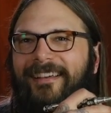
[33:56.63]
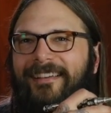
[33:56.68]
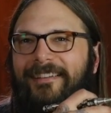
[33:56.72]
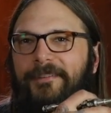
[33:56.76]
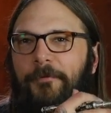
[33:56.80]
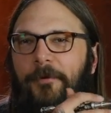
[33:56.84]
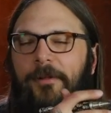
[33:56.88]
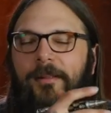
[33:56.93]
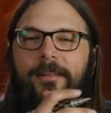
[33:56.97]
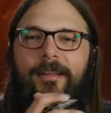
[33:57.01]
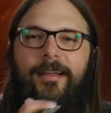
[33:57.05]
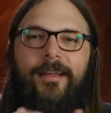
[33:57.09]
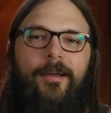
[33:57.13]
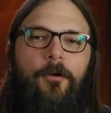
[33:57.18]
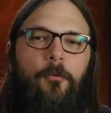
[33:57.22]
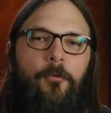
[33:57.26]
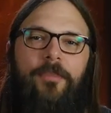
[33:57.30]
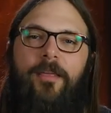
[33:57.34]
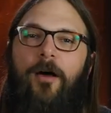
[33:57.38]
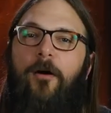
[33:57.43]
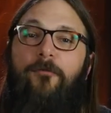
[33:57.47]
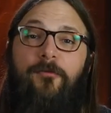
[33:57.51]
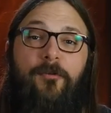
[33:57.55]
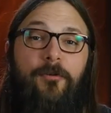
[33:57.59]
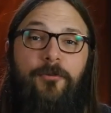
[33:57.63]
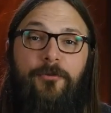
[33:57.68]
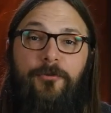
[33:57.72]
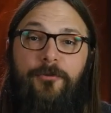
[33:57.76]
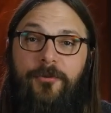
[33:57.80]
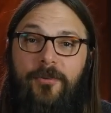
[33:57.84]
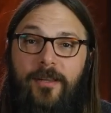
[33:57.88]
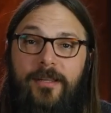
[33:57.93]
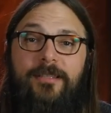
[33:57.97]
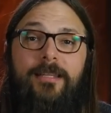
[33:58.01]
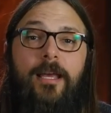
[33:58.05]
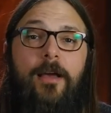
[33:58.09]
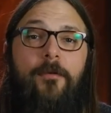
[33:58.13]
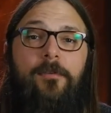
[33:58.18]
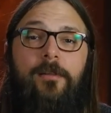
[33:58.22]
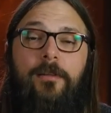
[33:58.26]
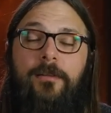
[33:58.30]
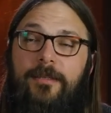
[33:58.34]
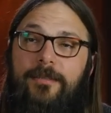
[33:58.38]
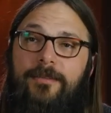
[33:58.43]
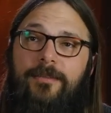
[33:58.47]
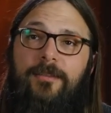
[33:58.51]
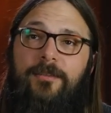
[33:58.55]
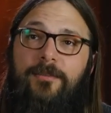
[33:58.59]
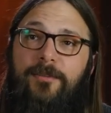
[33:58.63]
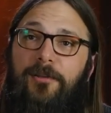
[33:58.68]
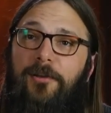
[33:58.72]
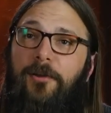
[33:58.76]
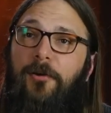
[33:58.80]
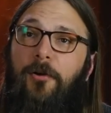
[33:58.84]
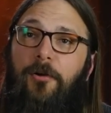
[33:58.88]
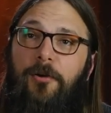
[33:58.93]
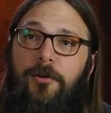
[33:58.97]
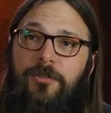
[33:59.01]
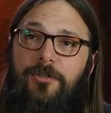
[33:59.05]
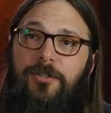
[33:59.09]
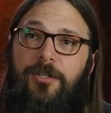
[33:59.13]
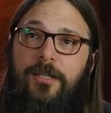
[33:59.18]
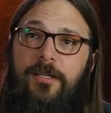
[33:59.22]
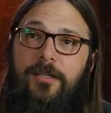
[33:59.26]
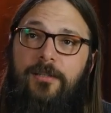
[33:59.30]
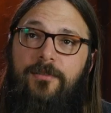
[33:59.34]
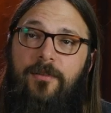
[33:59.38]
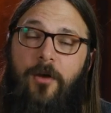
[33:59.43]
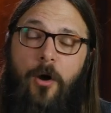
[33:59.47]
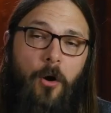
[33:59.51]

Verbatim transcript: Well, without further ado, let's have a listen to Kurt G's